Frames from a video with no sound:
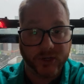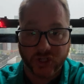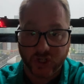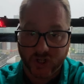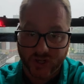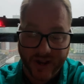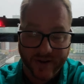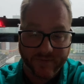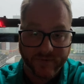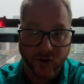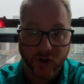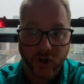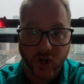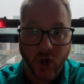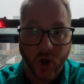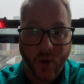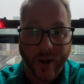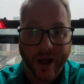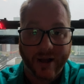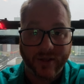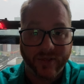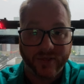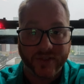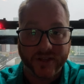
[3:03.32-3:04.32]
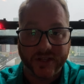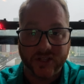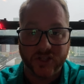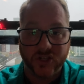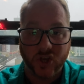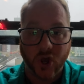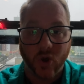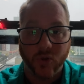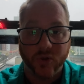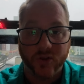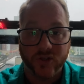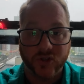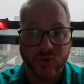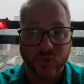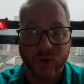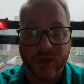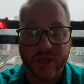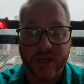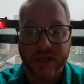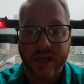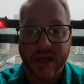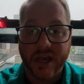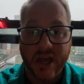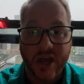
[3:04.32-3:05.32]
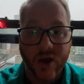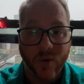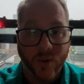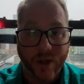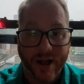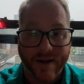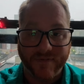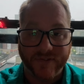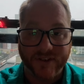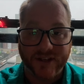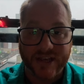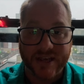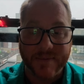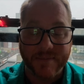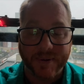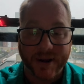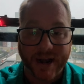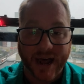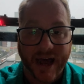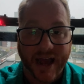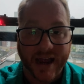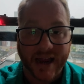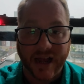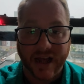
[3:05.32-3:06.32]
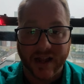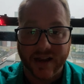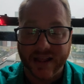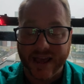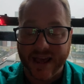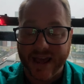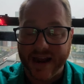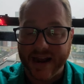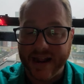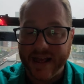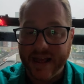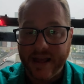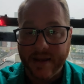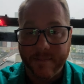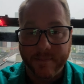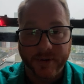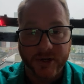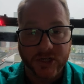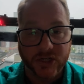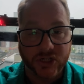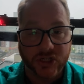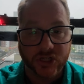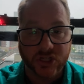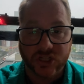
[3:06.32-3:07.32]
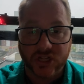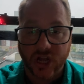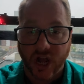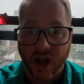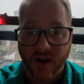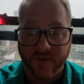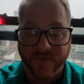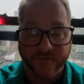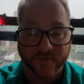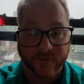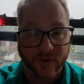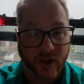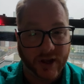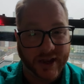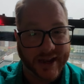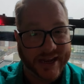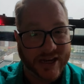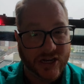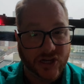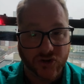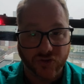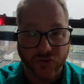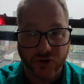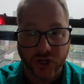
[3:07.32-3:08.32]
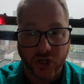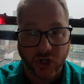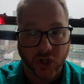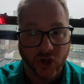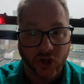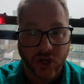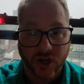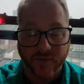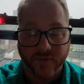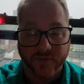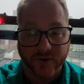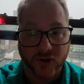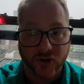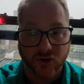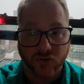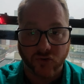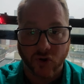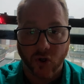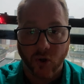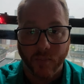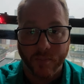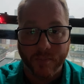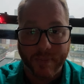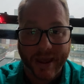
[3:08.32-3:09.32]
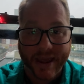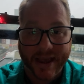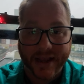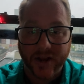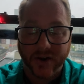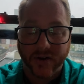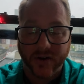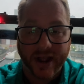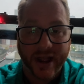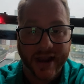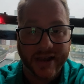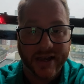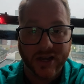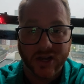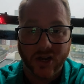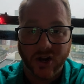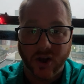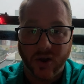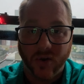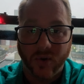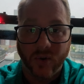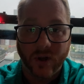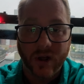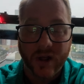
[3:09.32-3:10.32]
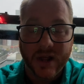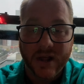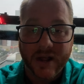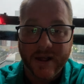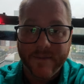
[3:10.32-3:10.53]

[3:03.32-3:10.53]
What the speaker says: but you never know how things go this week. We'll have to keep an eye on that. But just tough injury looking for Jerome Baker. And, you know,